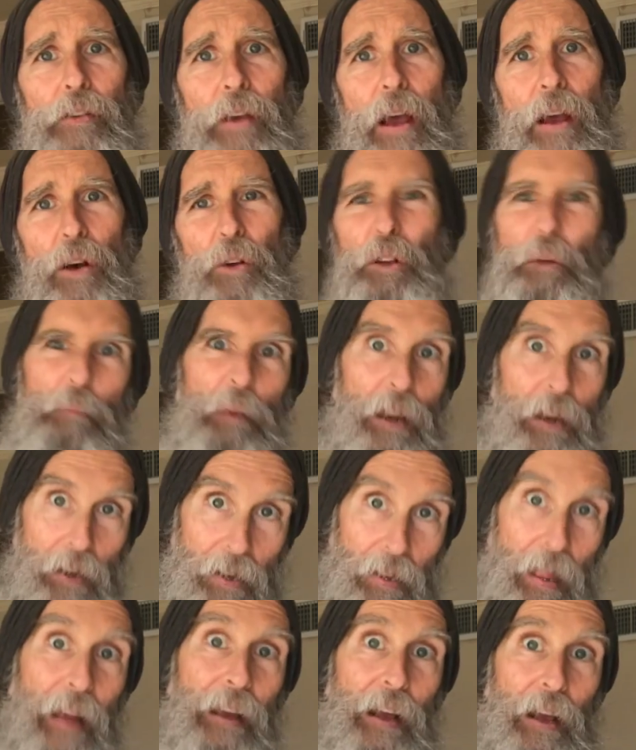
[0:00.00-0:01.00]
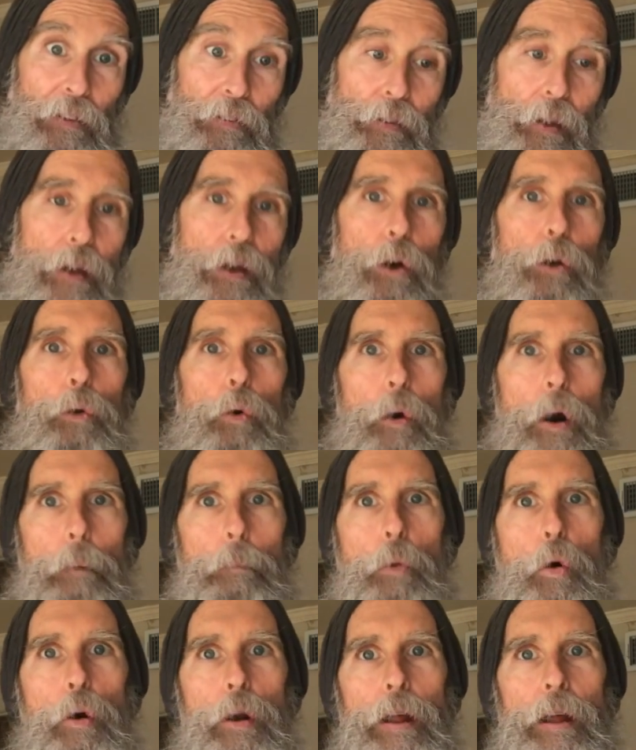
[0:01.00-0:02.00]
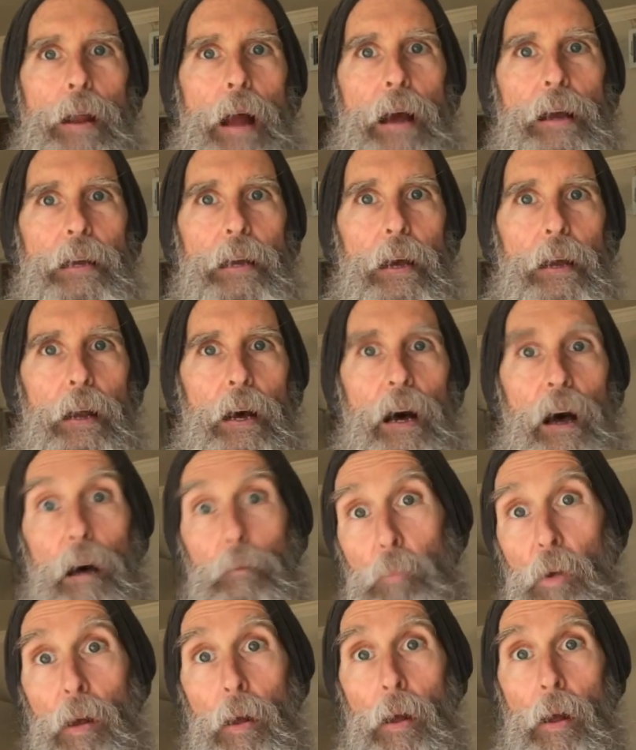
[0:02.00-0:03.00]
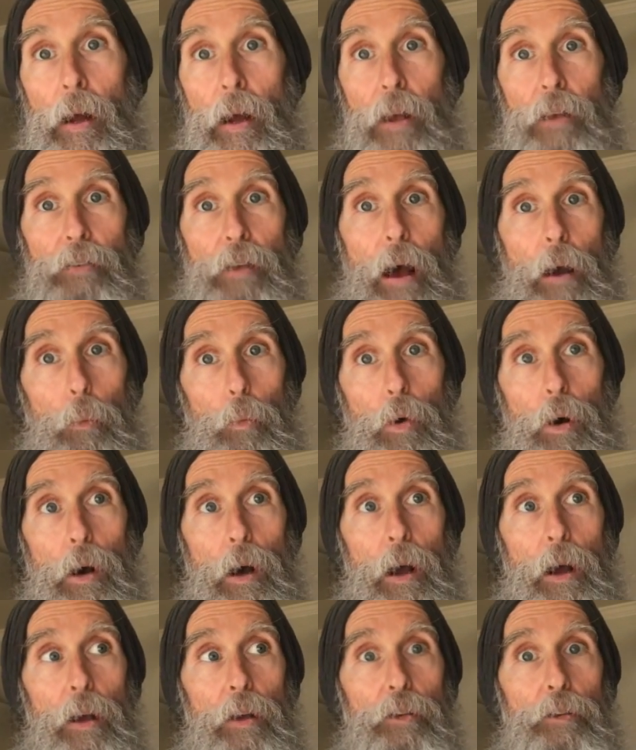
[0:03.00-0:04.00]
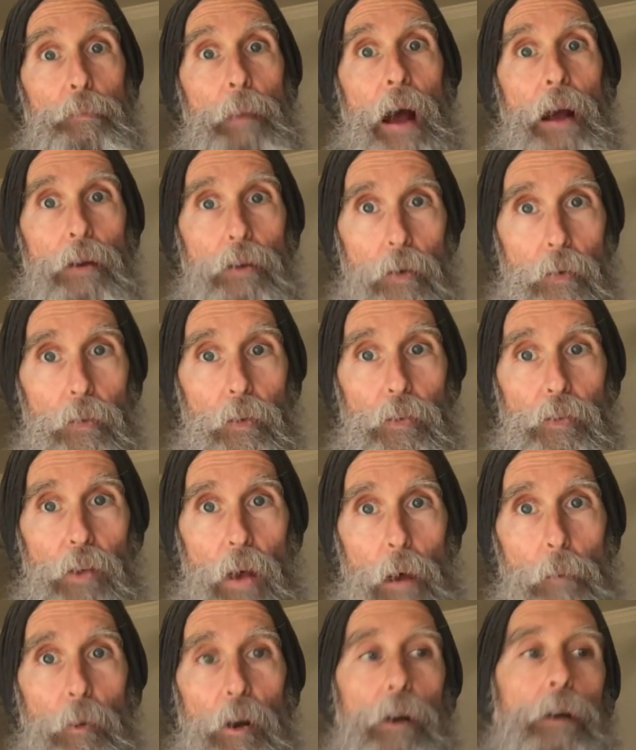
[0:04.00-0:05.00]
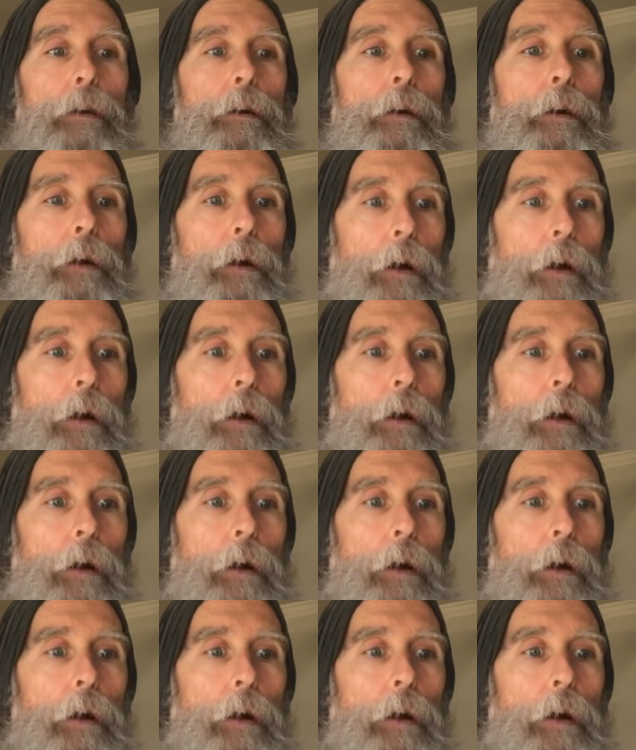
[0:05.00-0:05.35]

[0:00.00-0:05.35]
scale, depending, like I say, on what morning I get up, as I was back during the summer.